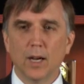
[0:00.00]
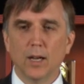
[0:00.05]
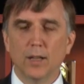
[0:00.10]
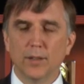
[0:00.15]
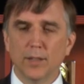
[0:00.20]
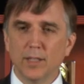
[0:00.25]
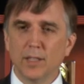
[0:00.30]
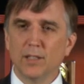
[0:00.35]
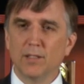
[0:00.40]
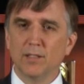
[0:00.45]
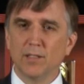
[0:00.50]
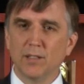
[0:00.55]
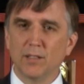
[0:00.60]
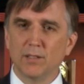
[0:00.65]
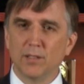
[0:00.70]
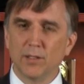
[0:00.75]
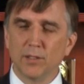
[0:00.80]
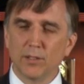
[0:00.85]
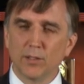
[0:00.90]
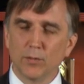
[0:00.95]
the
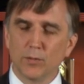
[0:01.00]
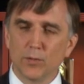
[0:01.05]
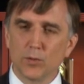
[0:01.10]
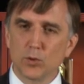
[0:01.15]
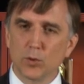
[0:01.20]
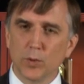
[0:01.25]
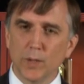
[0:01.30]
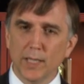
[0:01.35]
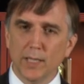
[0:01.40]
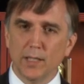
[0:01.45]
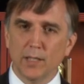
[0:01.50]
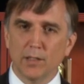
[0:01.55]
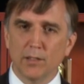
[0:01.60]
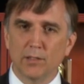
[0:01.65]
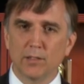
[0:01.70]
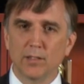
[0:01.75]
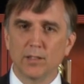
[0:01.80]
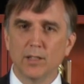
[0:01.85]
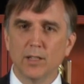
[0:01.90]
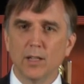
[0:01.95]
existence of
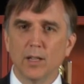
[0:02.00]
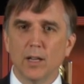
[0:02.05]
treaties,